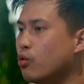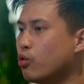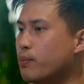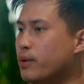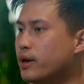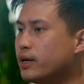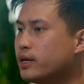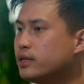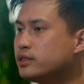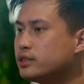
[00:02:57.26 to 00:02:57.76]
we're
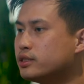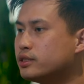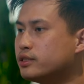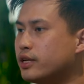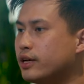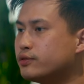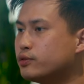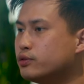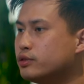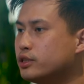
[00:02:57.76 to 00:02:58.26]
making
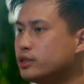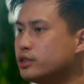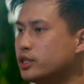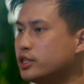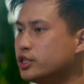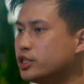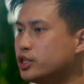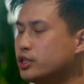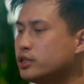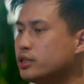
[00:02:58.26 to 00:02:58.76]
successful
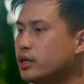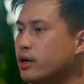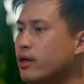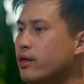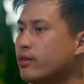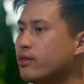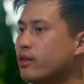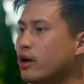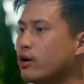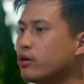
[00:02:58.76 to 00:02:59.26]
decisions
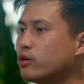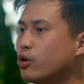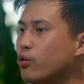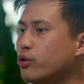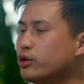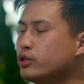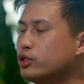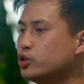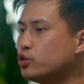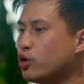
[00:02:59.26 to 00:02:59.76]
that are
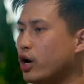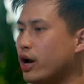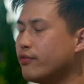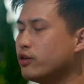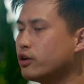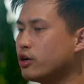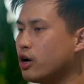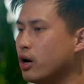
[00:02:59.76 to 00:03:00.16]
going to drive the